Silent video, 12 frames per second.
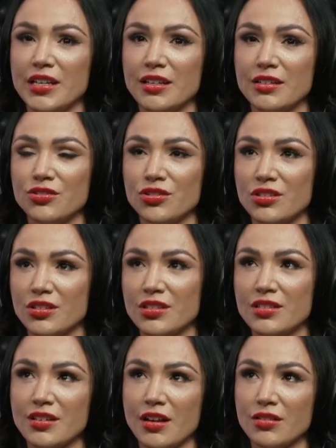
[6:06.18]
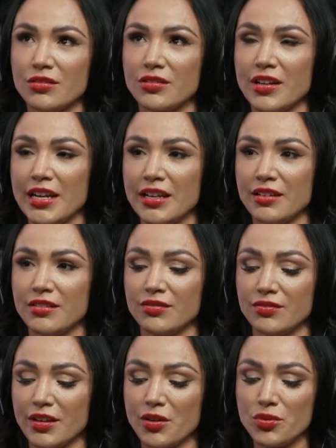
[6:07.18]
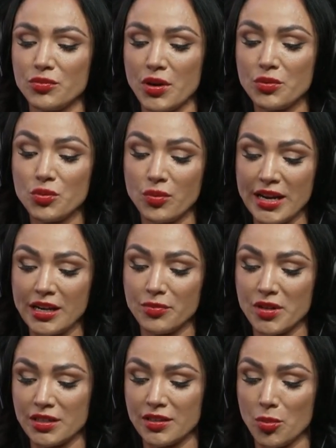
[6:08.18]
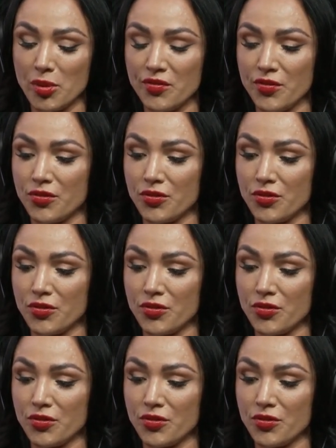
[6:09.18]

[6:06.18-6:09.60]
can just accelerate, and I would wake myself up